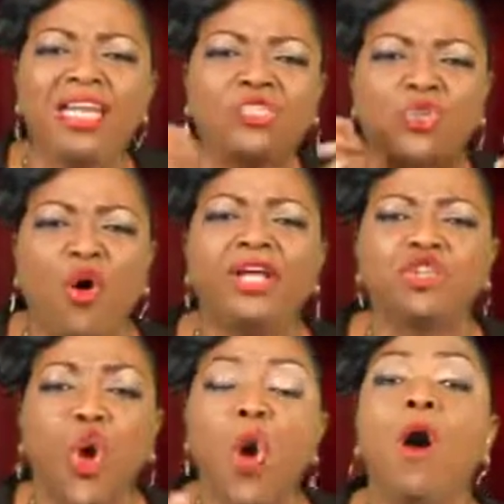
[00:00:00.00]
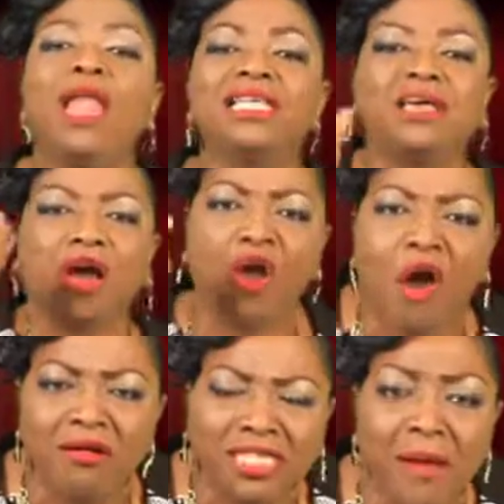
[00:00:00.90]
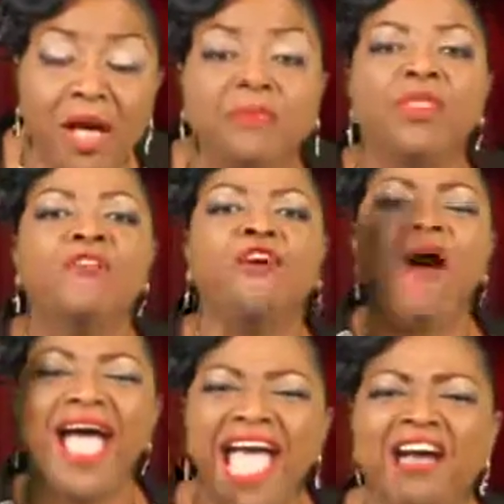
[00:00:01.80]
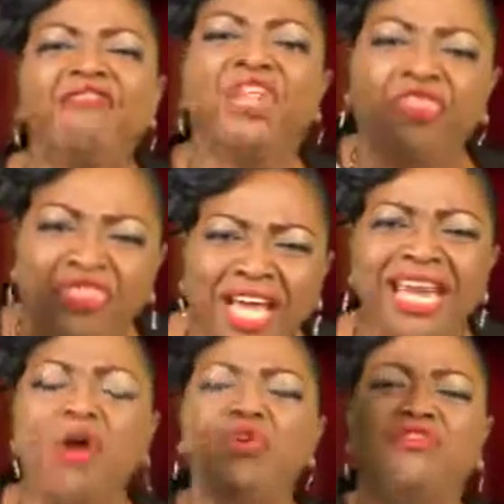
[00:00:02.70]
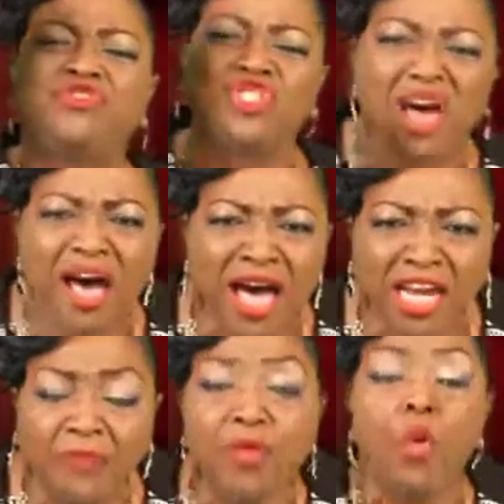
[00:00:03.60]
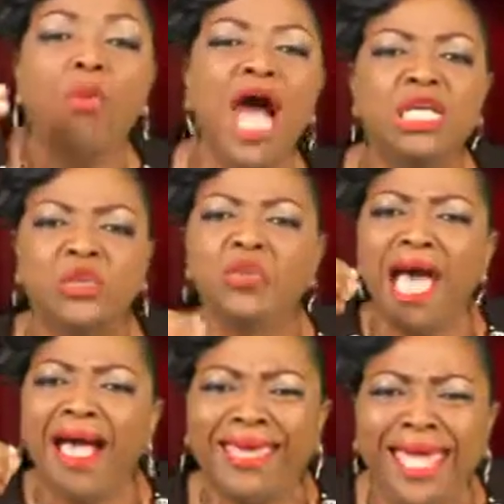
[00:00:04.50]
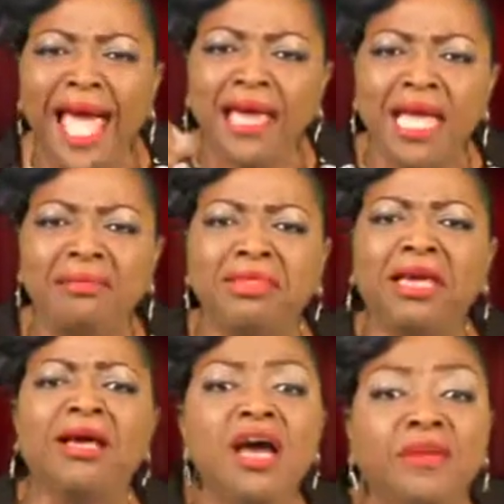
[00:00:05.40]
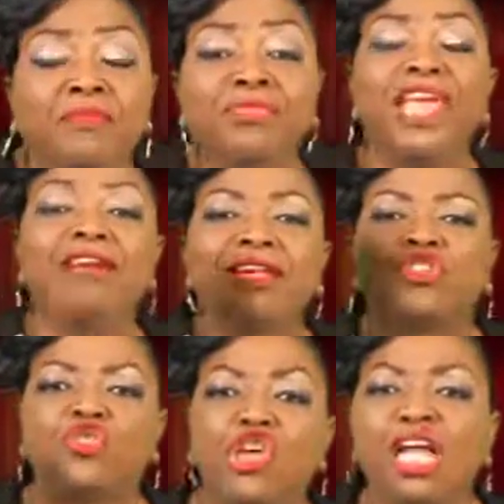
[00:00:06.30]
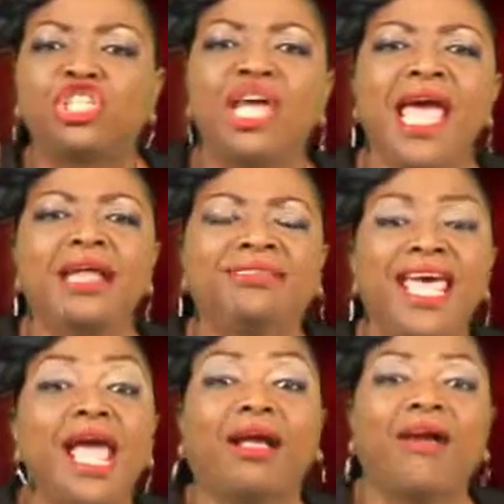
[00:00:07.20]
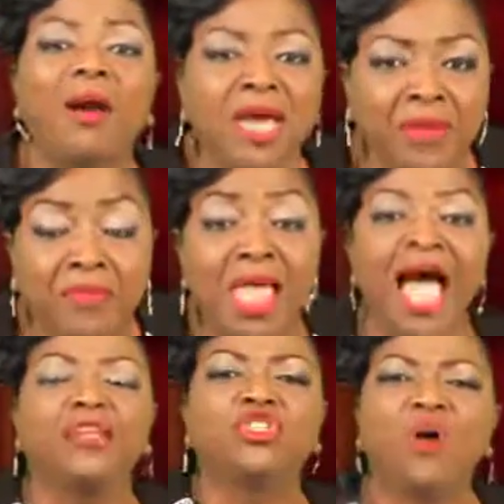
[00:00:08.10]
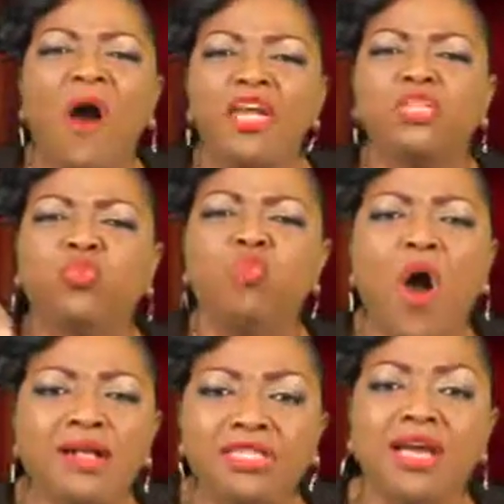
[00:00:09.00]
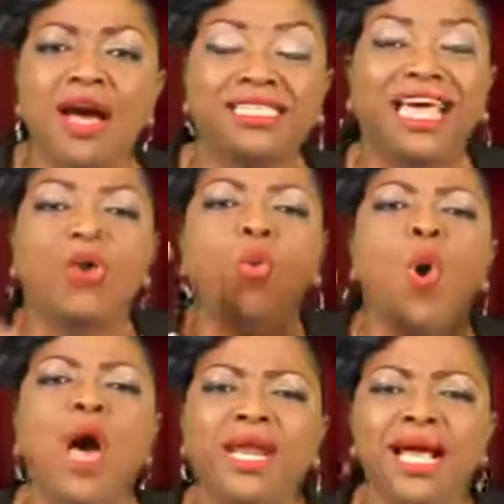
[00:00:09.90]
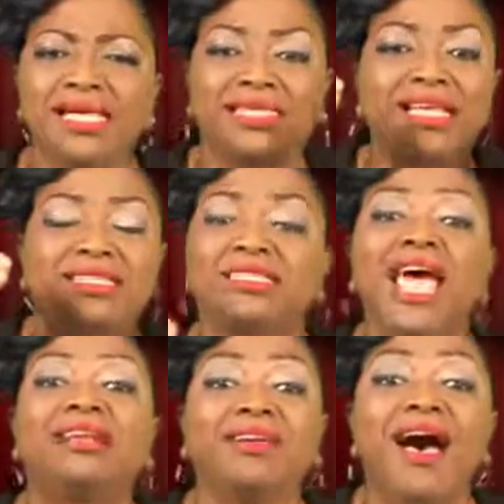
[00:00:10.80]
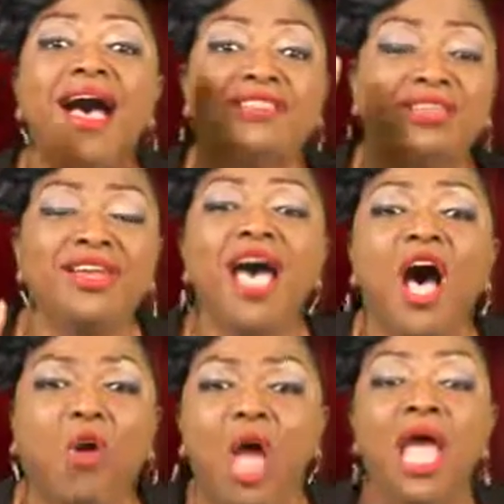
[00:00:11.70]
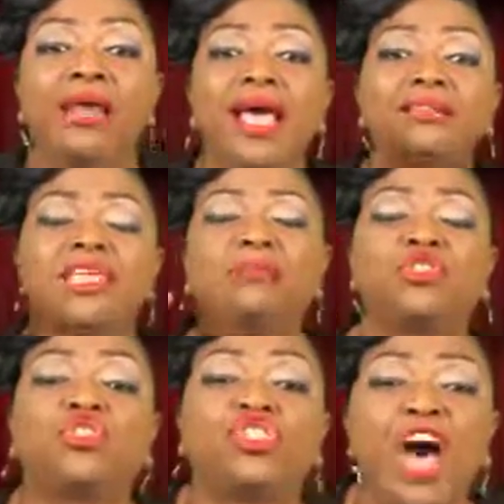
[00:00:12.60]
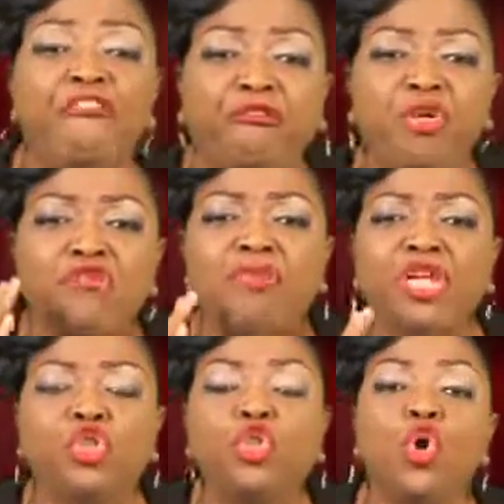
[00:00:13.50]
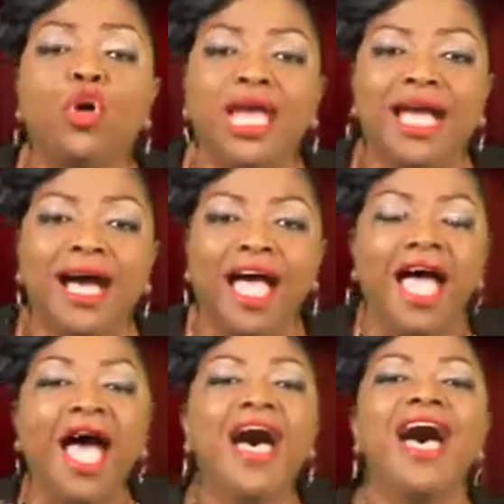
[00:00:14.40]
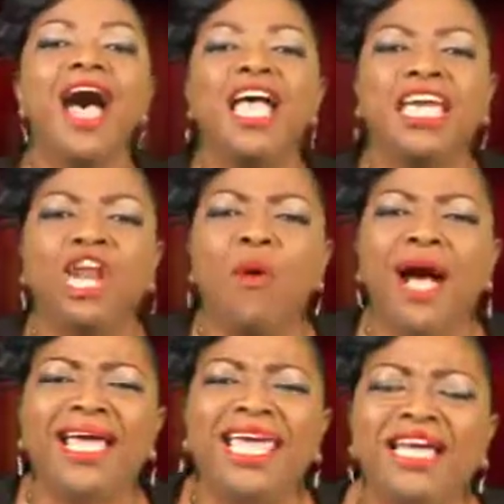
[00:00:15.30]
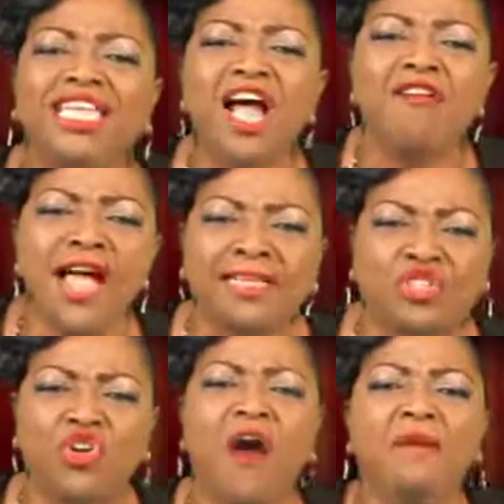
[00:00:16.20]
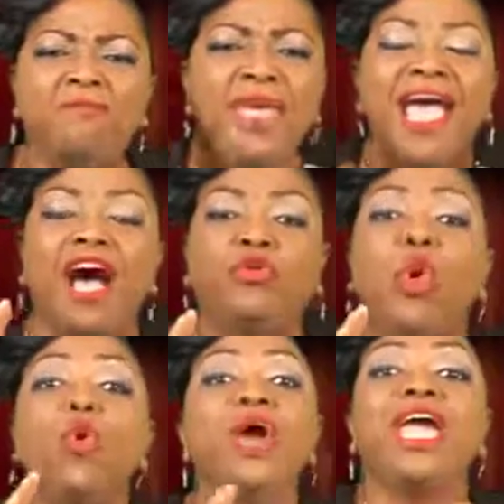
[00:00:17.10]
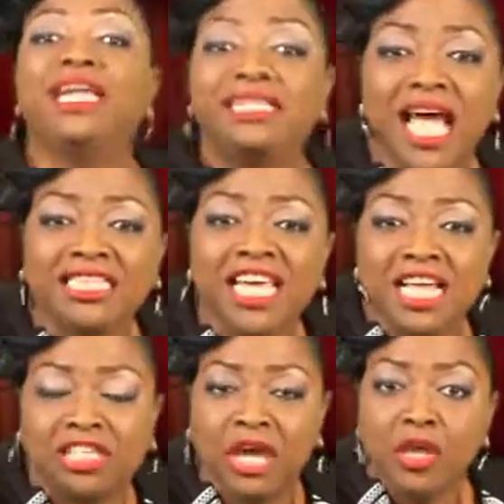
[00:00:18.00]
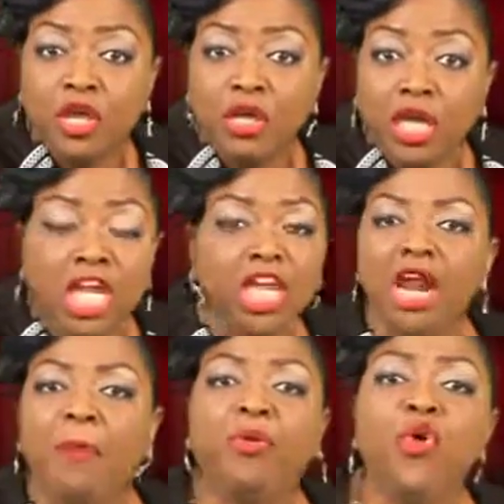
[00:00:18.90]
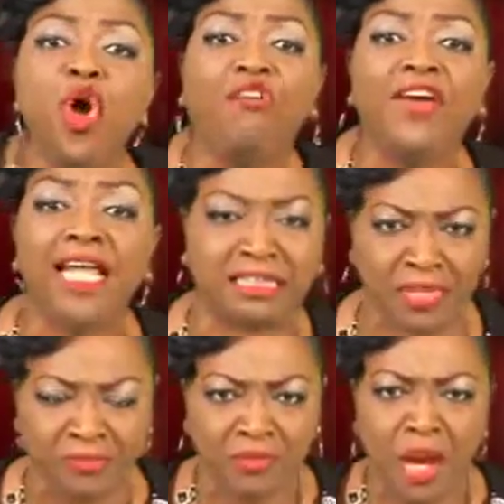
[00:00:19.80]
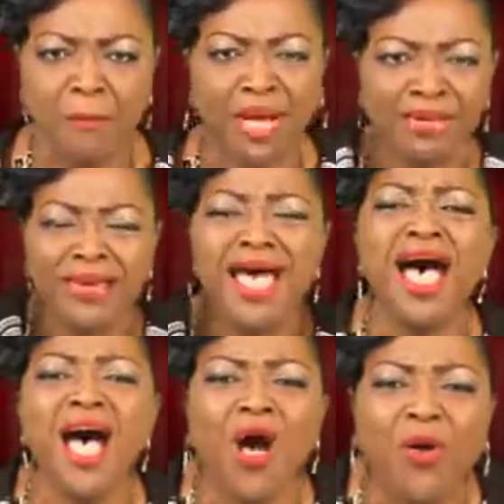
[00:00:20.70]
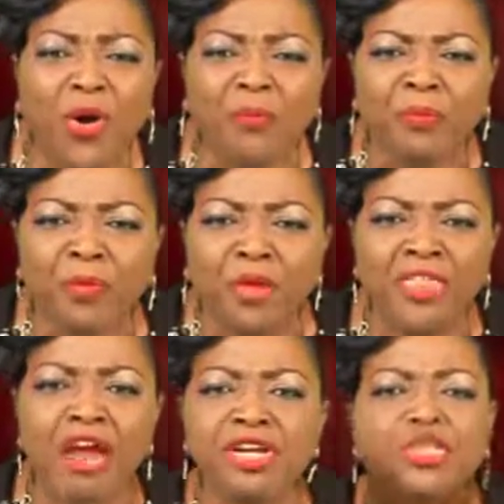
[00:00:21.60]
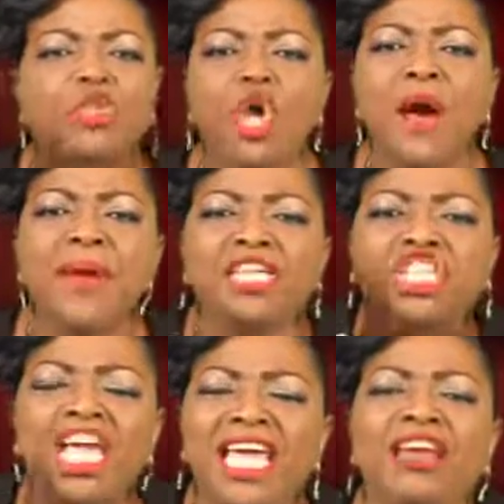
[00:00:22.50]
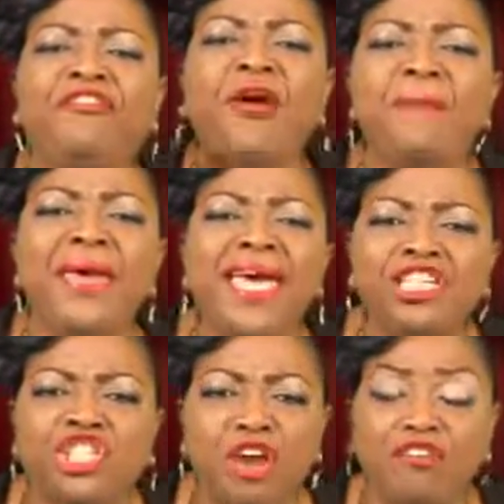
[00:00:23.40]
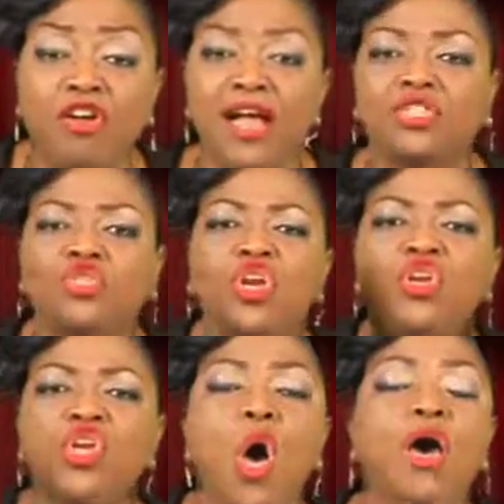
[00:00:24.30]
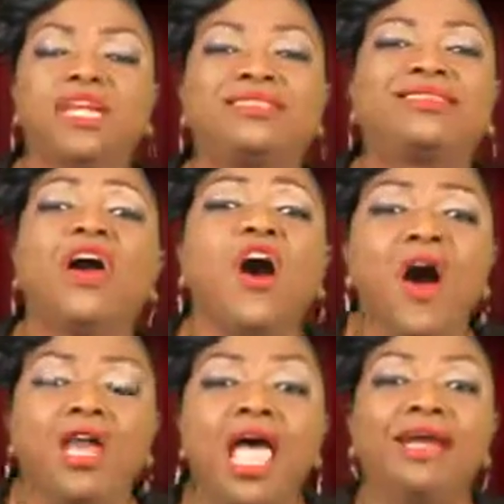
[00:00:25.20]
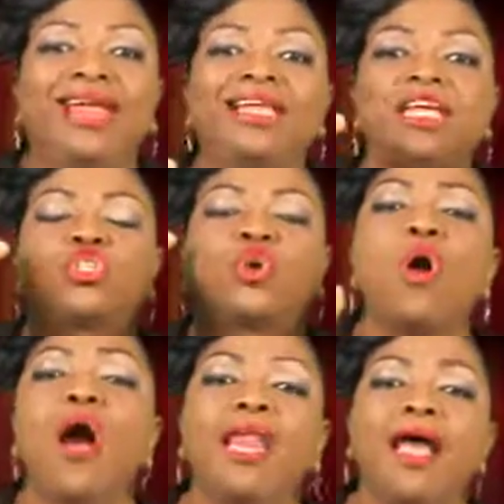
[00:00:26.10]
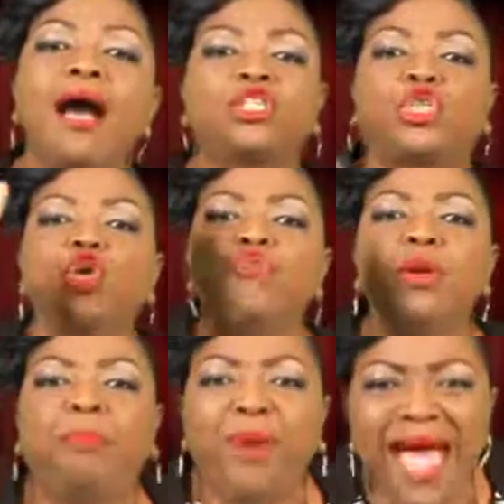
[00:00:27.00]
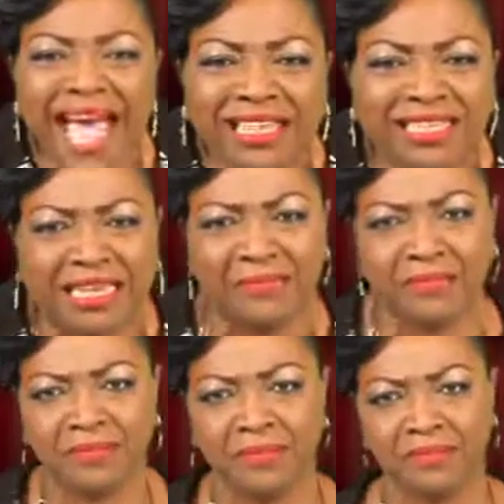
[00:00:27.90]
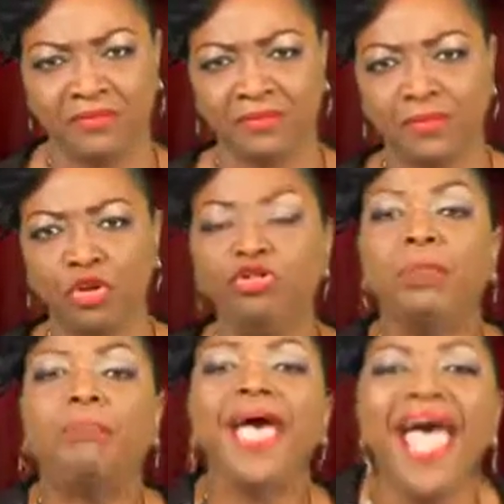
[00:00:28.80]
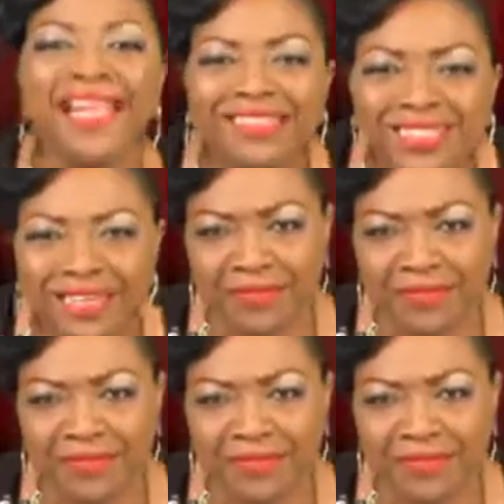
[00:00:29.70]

is going to hold us accountable for everything that we've done whilst we are here in the earth. There is such a day coming and God is wanting us and warning us and saying to us now, now. There's some stuff we've been doing uh, uh, in our ignorance. God may have winked at it, He didn't approve it. But now, there is so much information for us to notice. God that He's calling us to repent. Repent